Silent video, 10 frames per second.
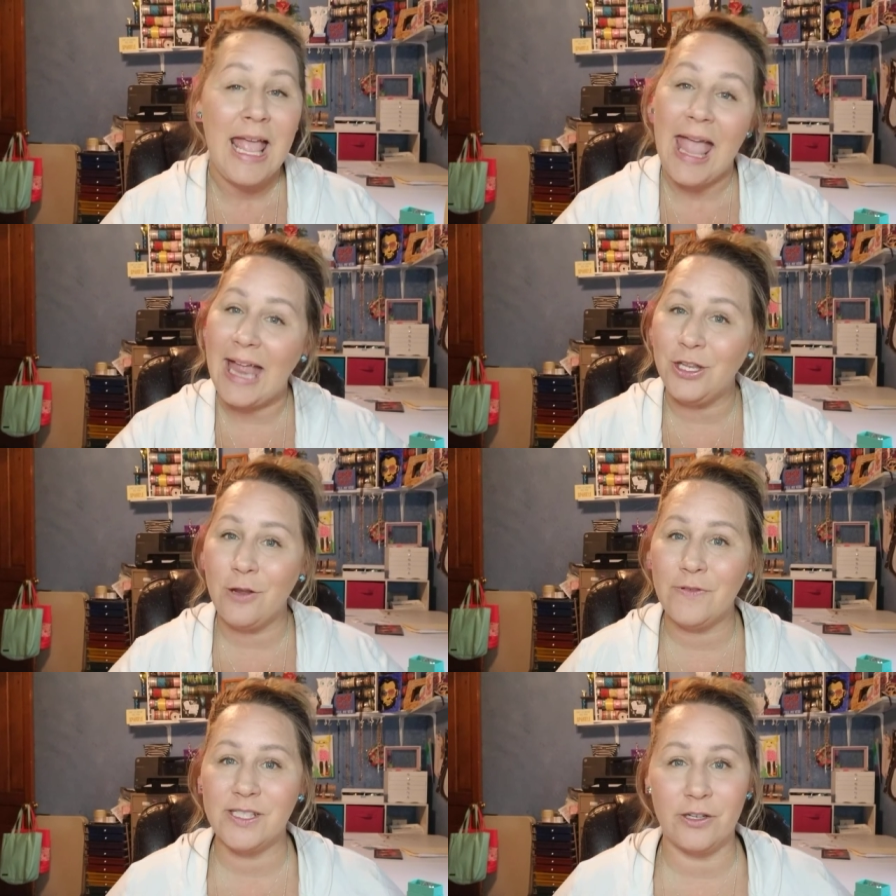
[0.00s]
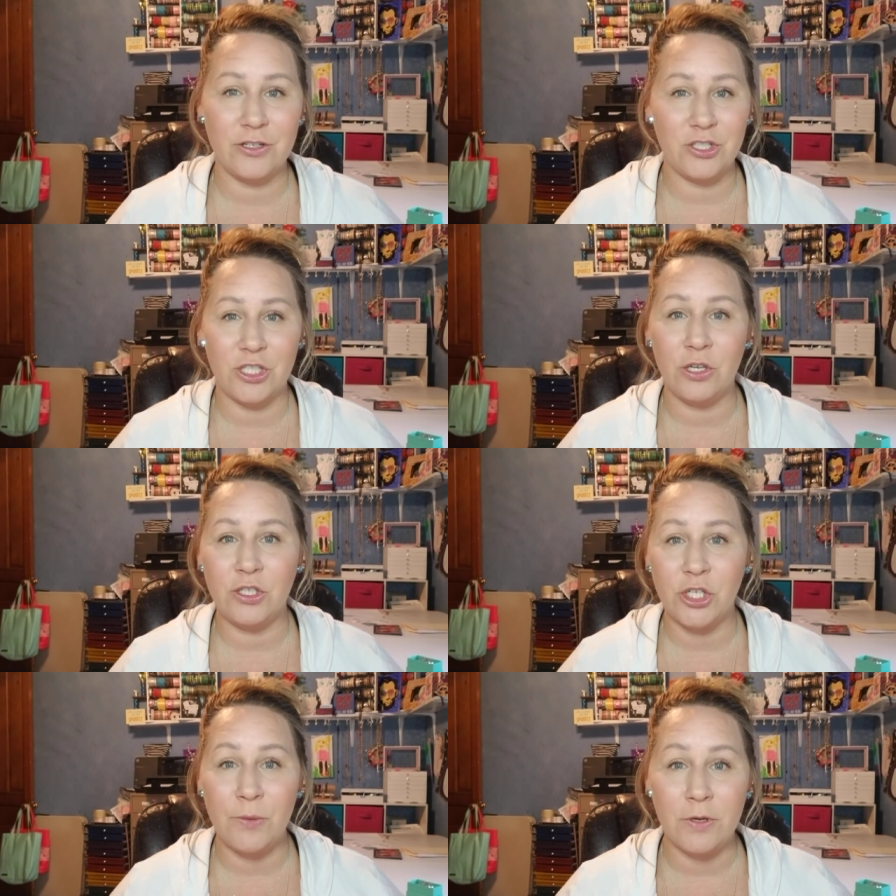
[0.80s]
and you've searched
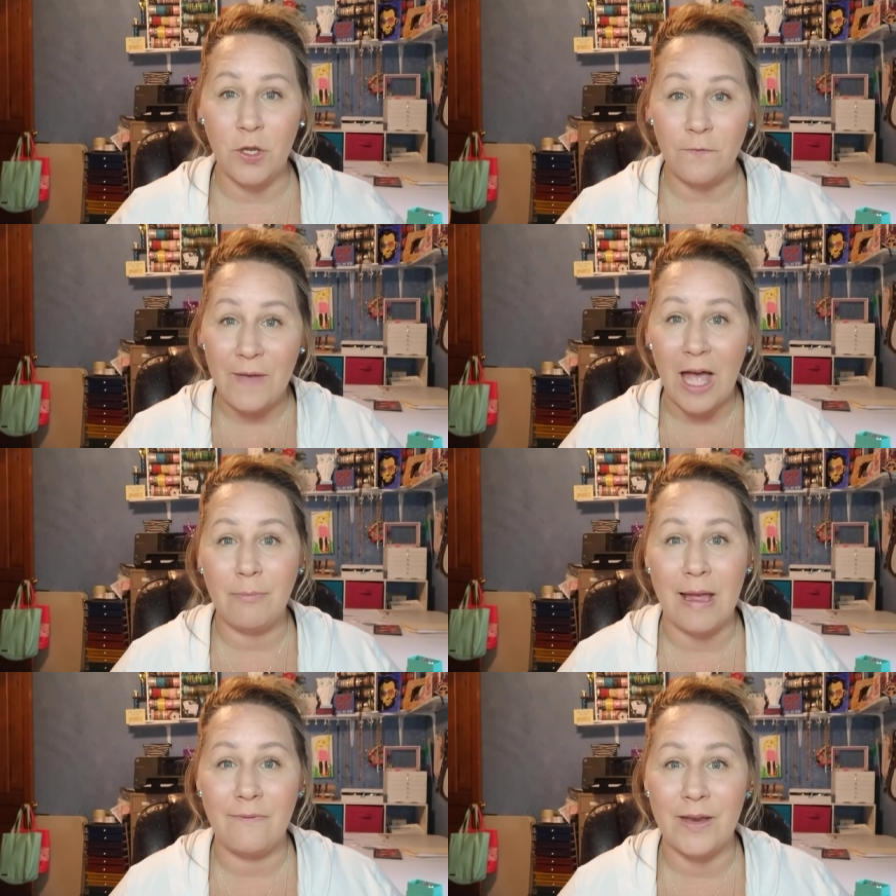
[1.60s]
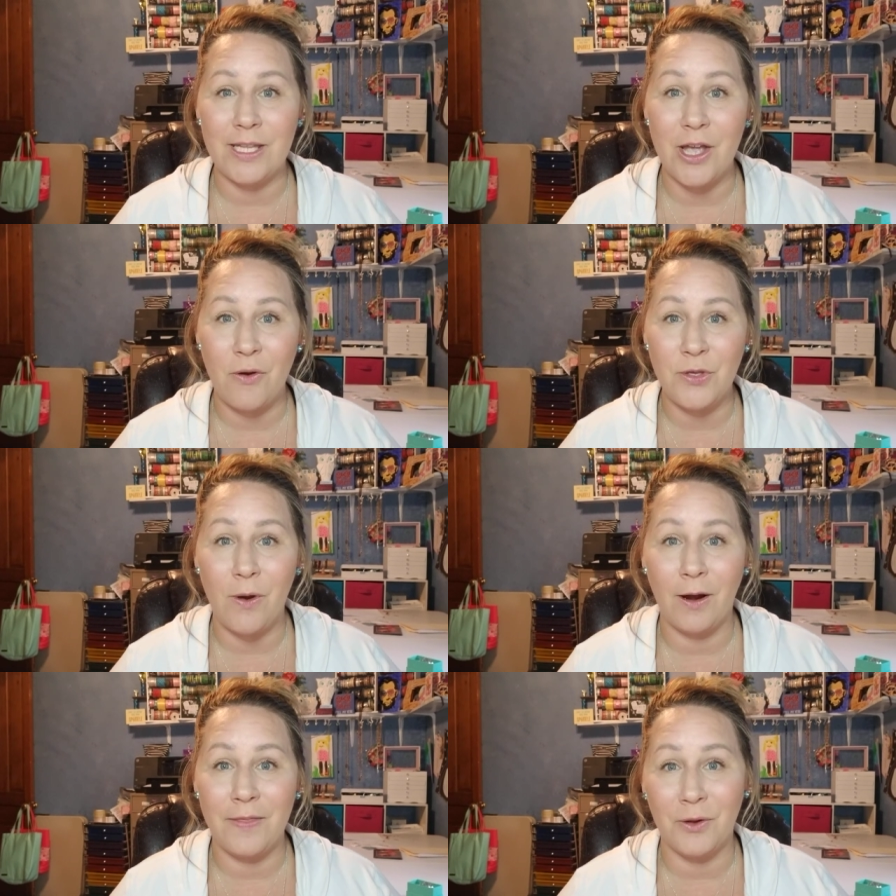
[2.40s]
YouTube and you found my video, you
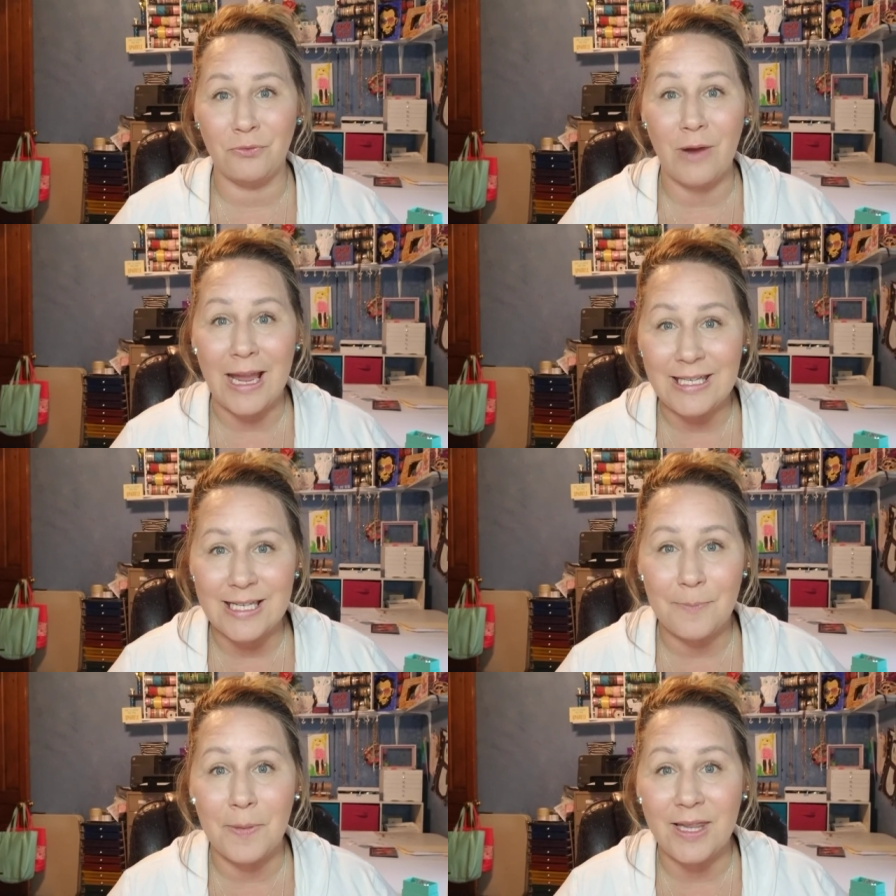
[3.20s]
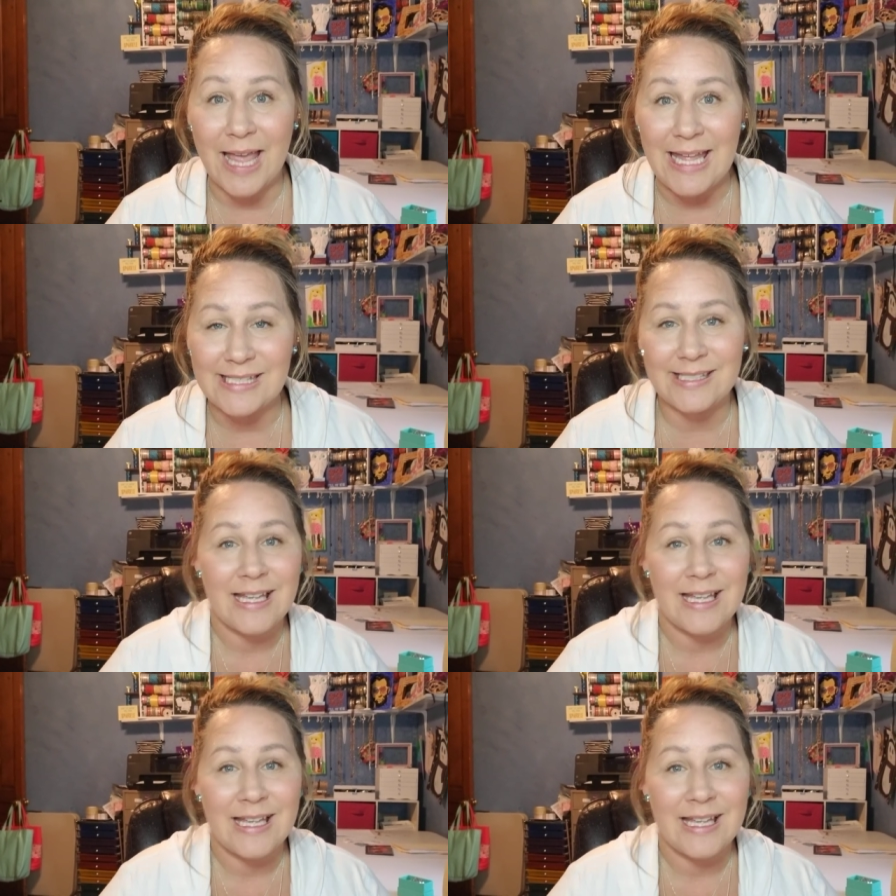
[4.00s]
are in the right place.